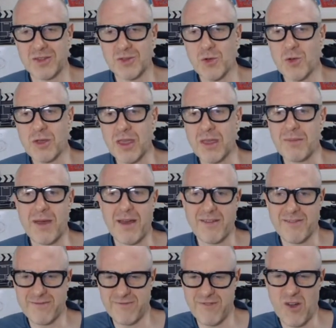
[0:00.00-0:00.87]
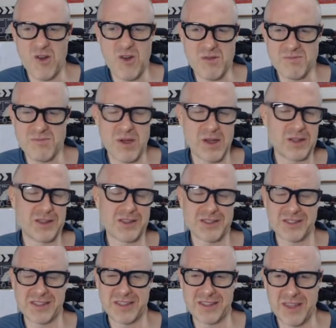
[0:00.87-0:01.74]
talking about foreign
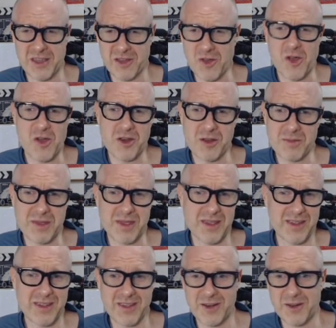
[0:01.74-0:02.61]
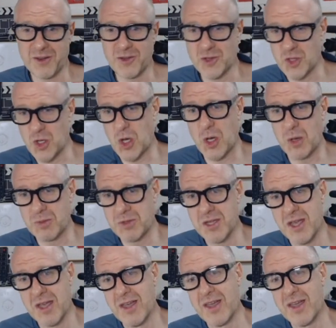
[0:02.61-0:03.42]
policy, the economy, you know, jobs.